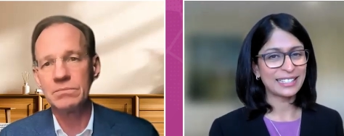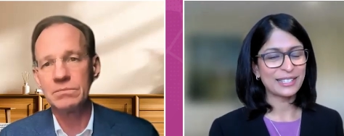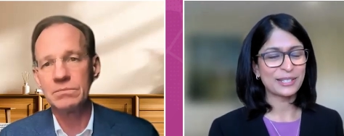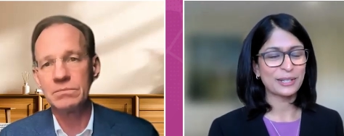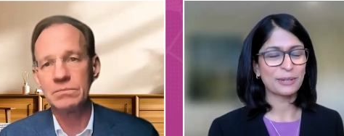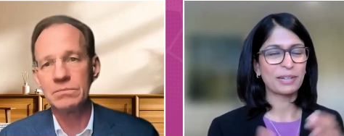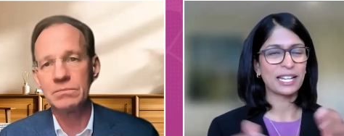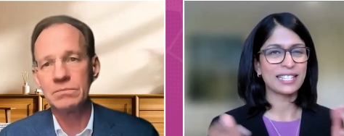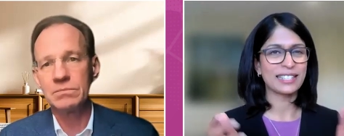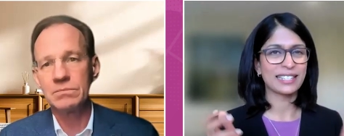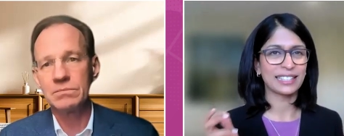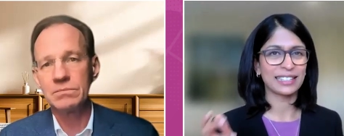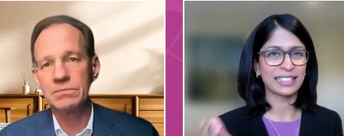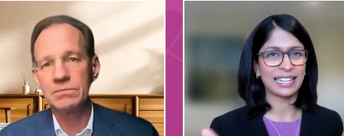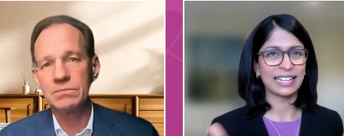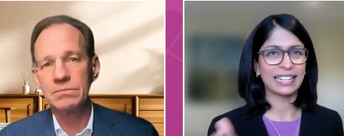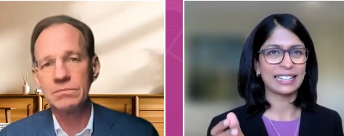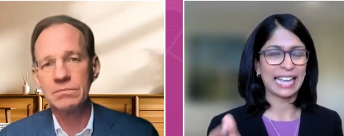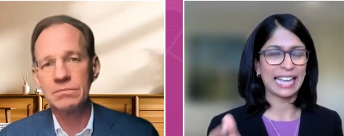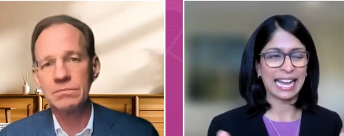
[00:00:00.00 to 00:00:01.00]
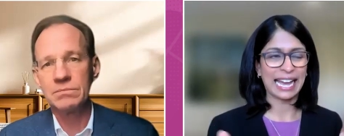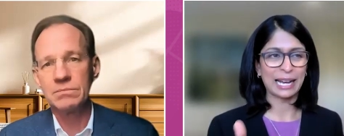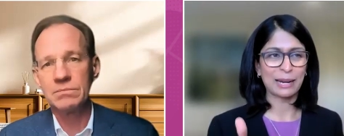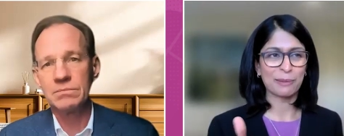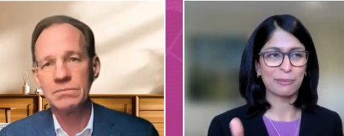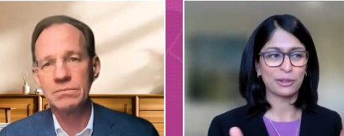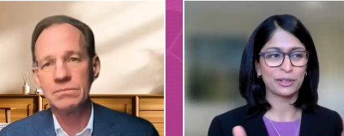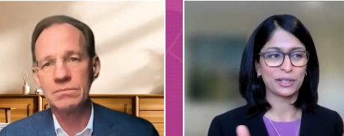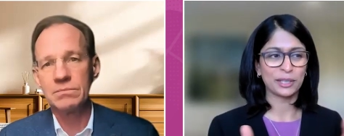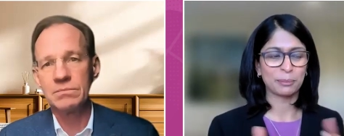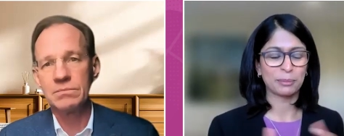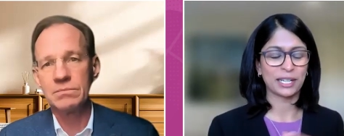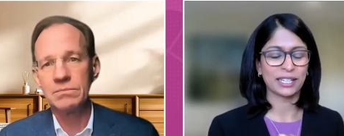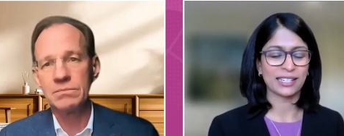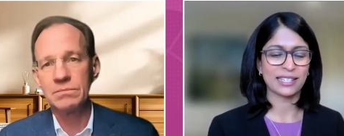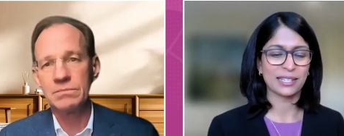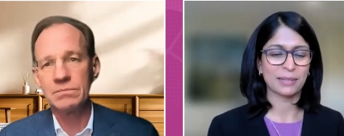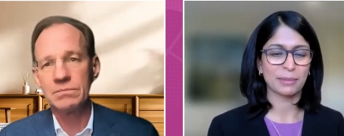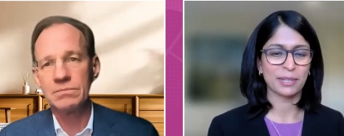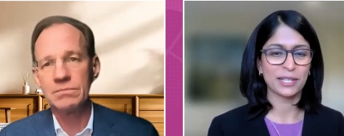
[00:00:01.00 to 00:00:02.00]
Speaker 1: So basically, an app on the
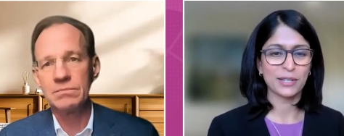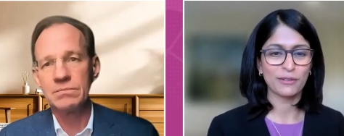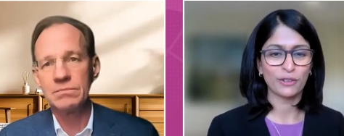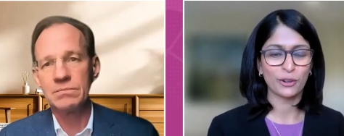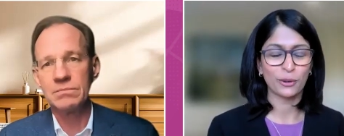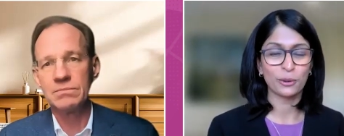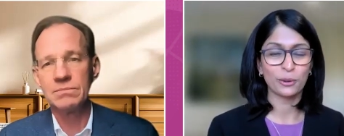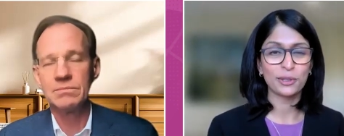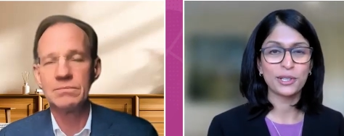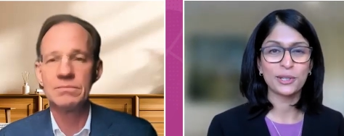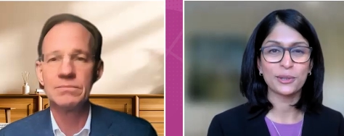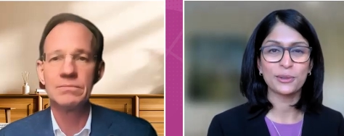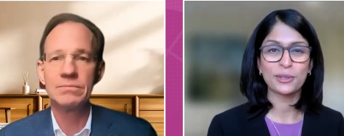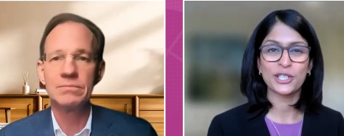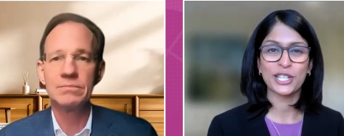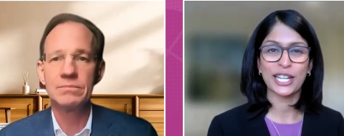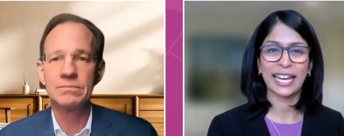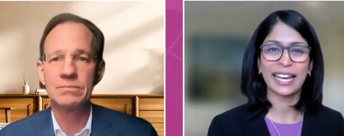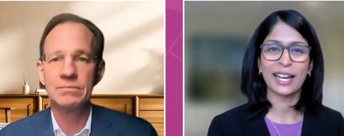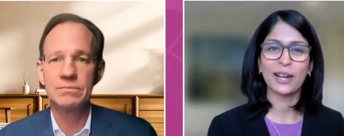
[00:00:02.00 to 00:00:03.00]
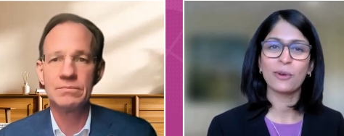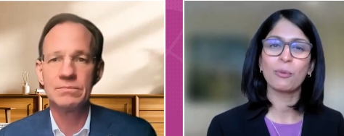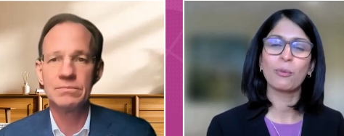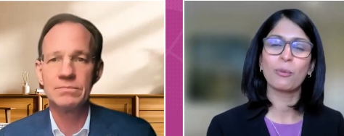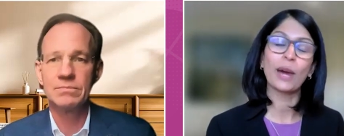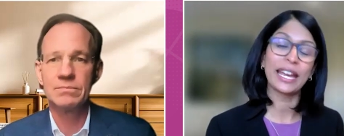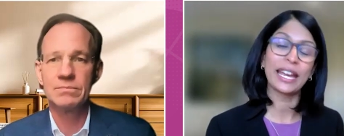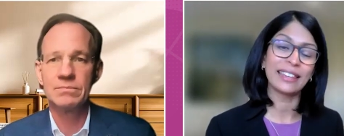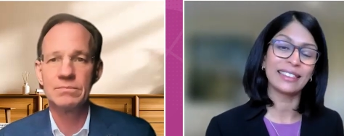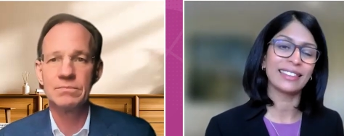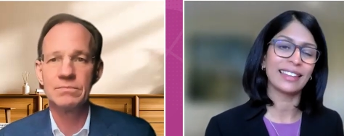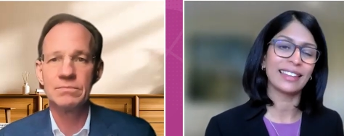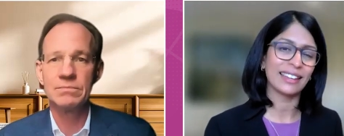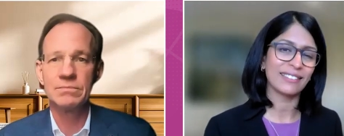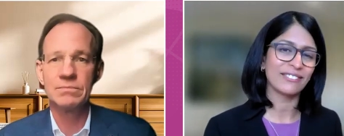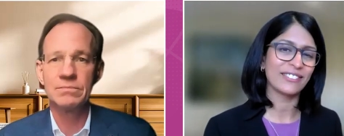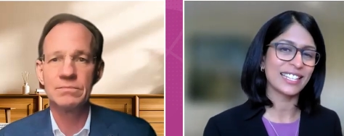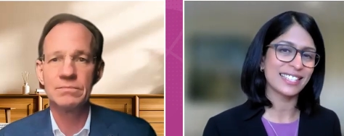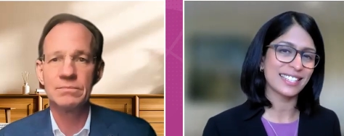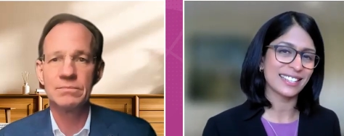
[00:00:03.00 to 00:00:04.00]
participants' phone to check when
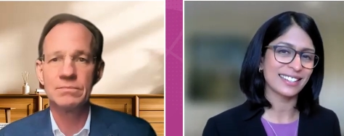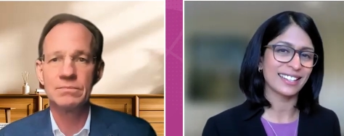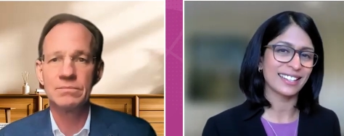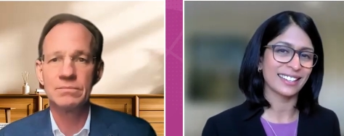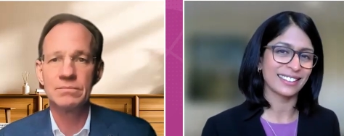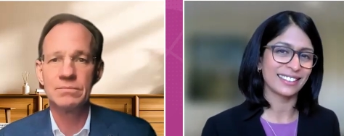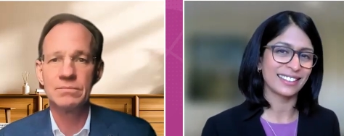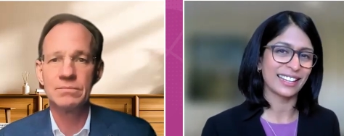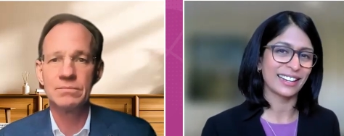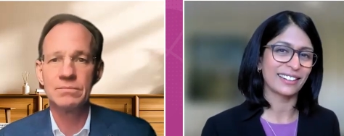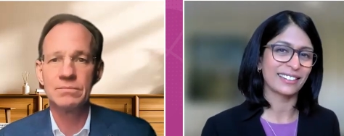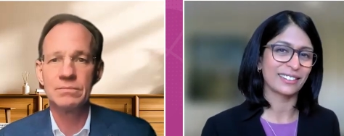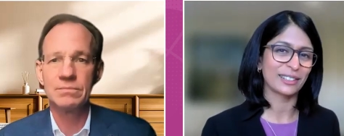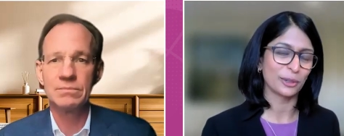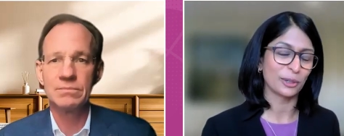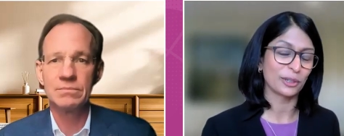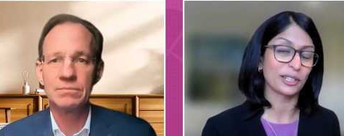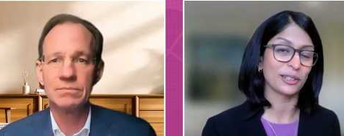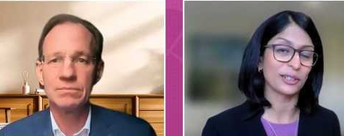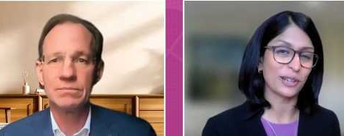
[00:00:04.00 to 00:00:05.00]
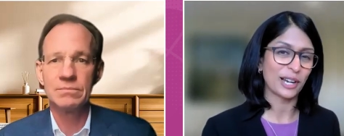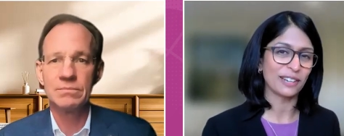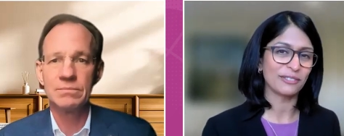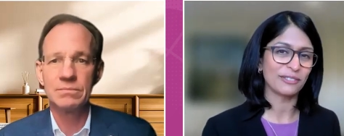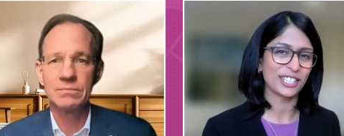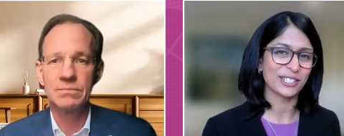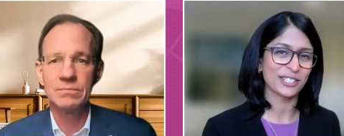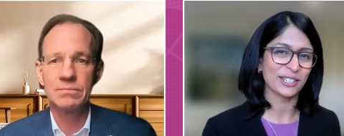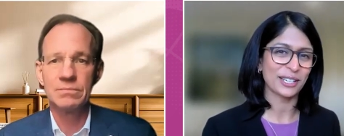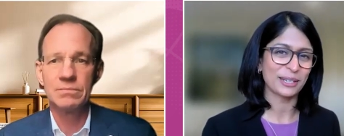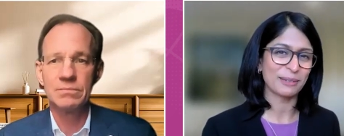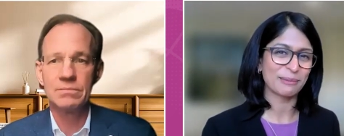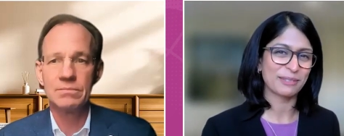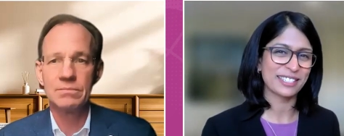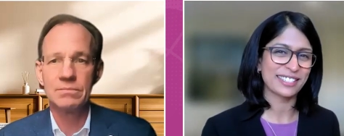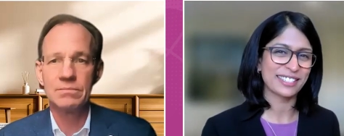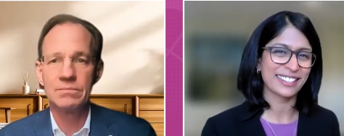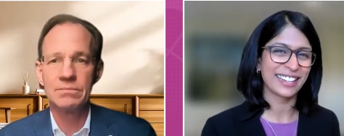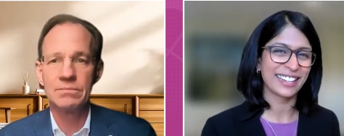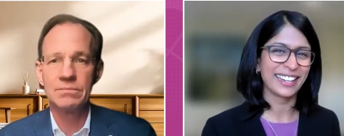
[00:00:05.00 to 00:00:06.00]
they visited their local coffee
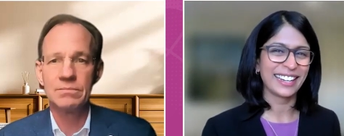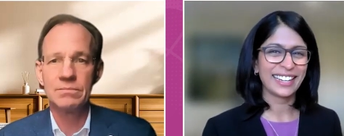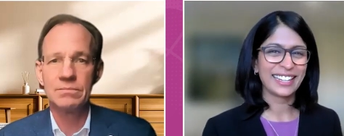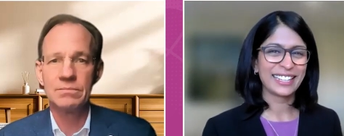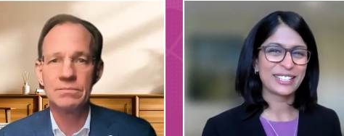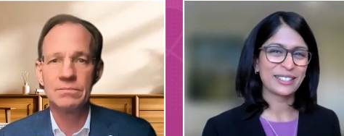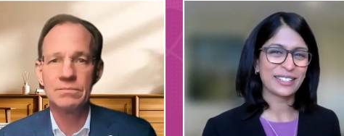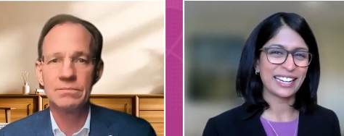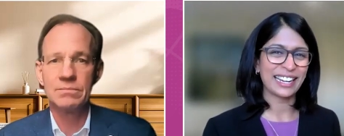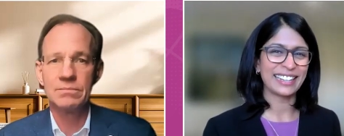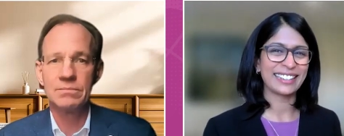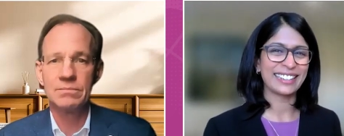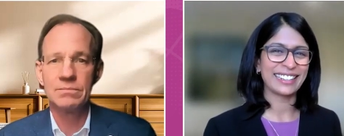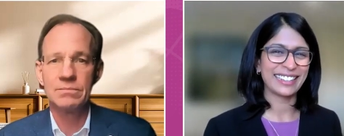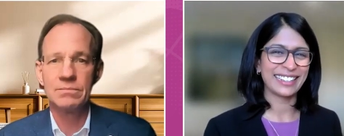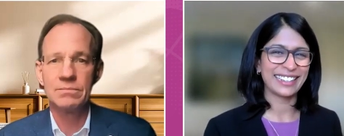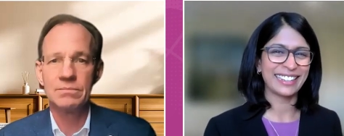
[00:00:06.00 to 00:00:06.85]
shops to kind of